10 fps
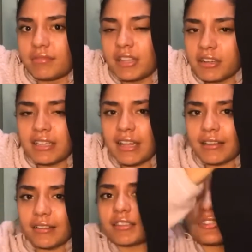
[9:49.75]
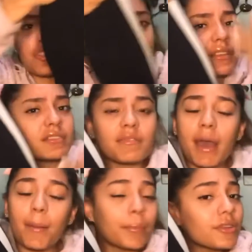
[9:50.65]
literally like nothing, just because of
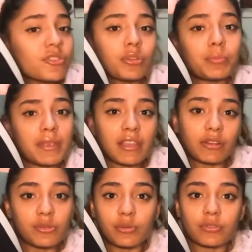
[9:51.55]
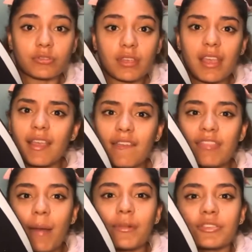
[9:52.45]
that muscle being loose. If that